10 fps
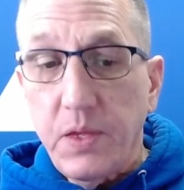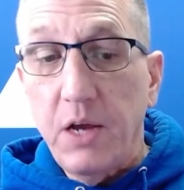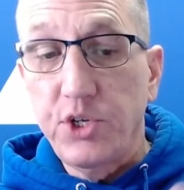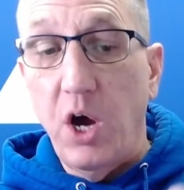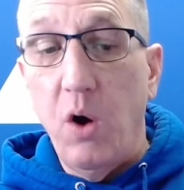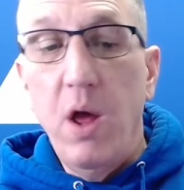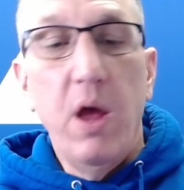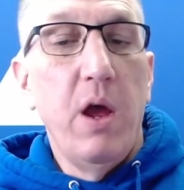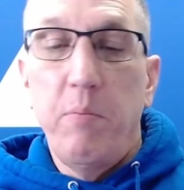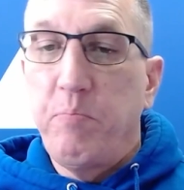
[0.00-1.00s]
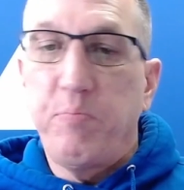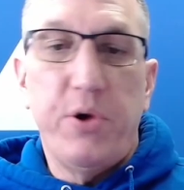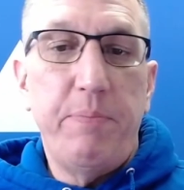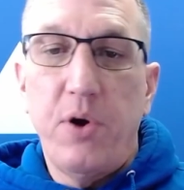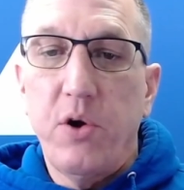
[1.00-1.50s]
So
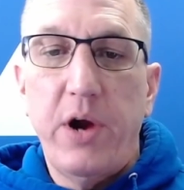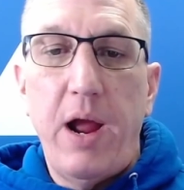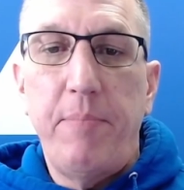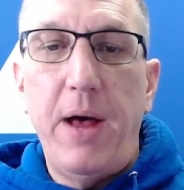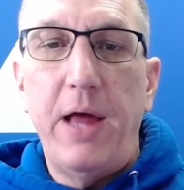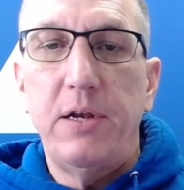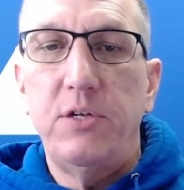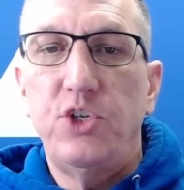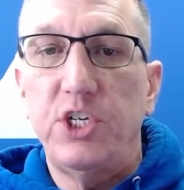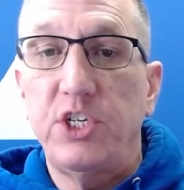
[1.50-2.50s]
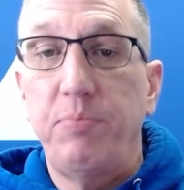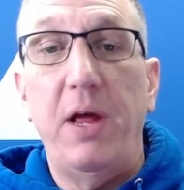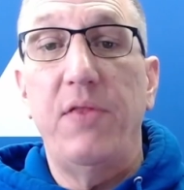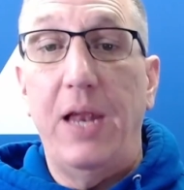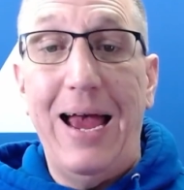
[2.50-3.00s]
pre-program button just to
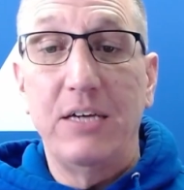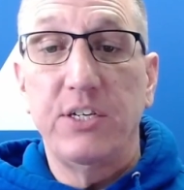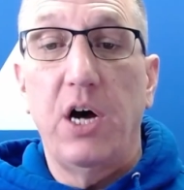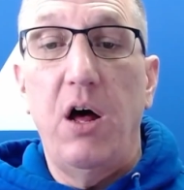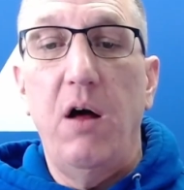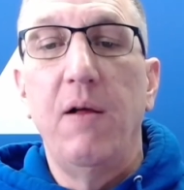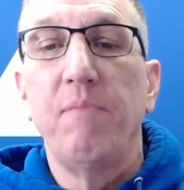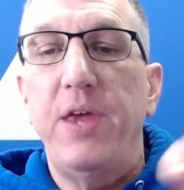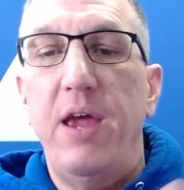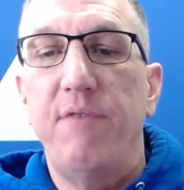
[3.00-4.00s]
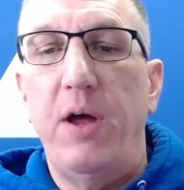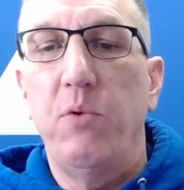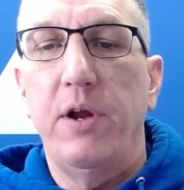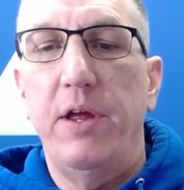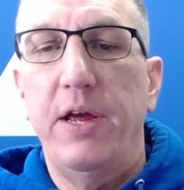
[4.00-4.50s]
play the last call. If I
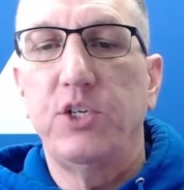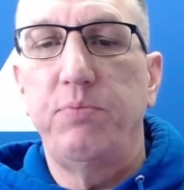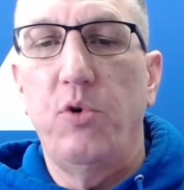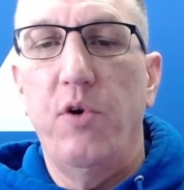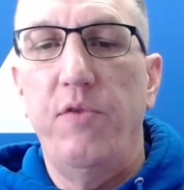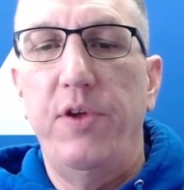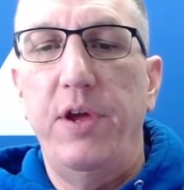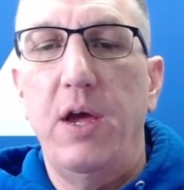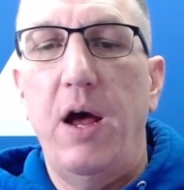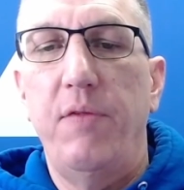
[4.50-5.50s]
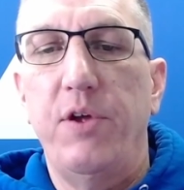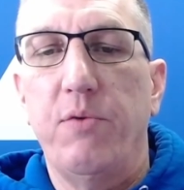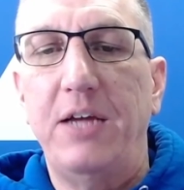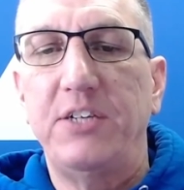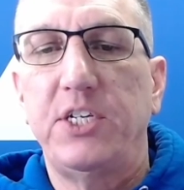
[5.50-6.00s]
want to explore the, uh, the
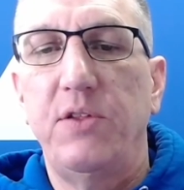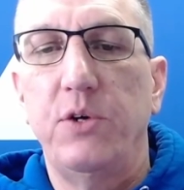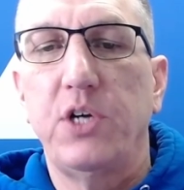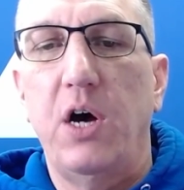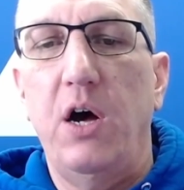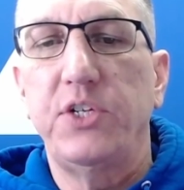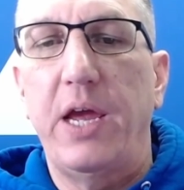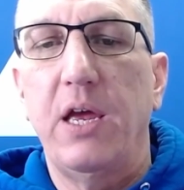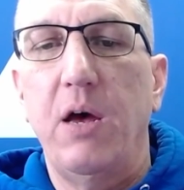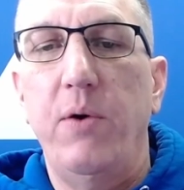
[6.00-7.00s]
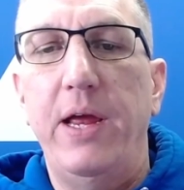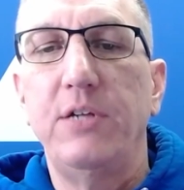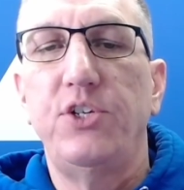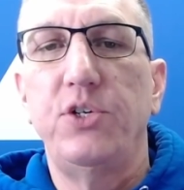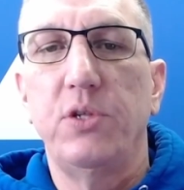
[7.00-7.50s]
rest of those calls, I can go
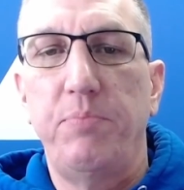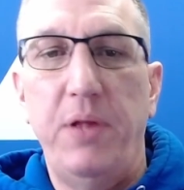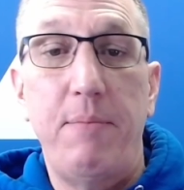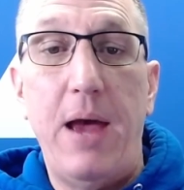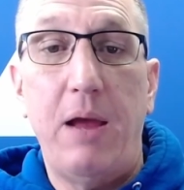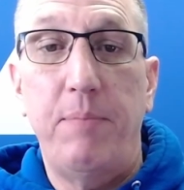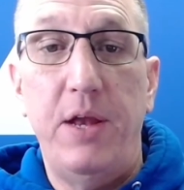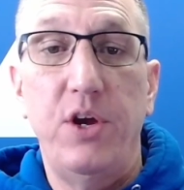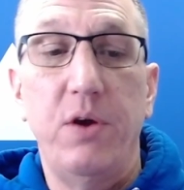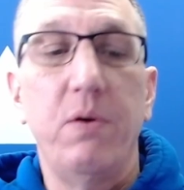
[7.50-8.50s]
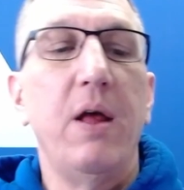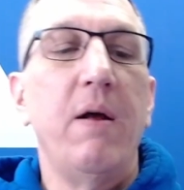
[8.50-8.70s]
into the playback menu.